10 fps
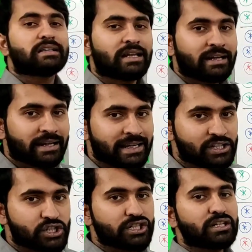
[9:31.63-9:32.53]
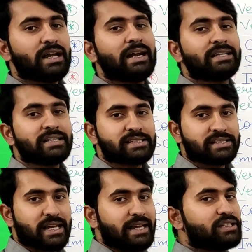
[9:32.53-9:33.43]
The nature and the
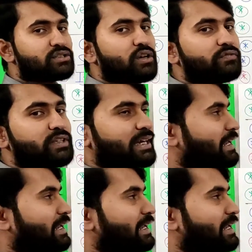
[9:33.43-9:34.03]
size of the